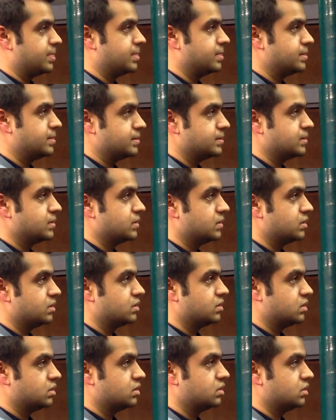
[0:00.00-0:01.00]

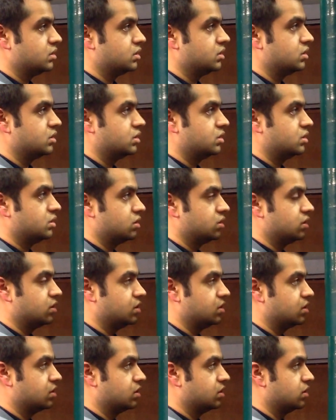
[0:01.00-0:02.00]

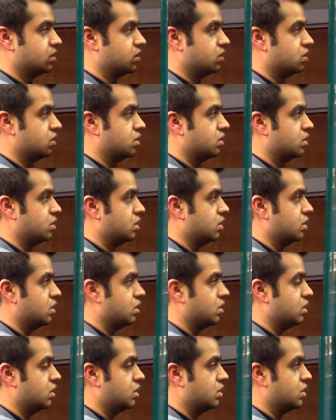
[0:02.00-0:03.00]

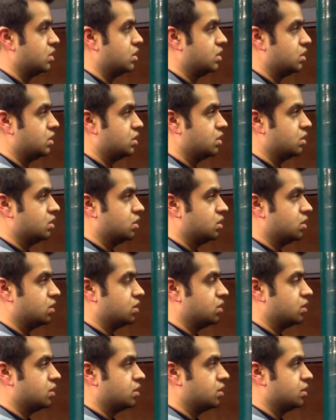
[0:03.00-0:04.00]

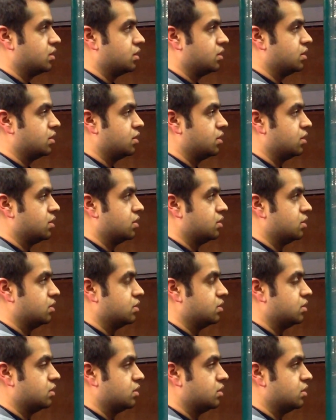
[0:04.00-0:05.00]

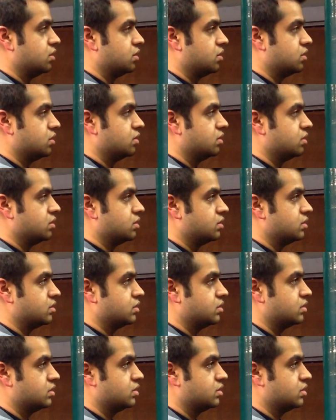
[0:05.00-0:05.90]
[no speech]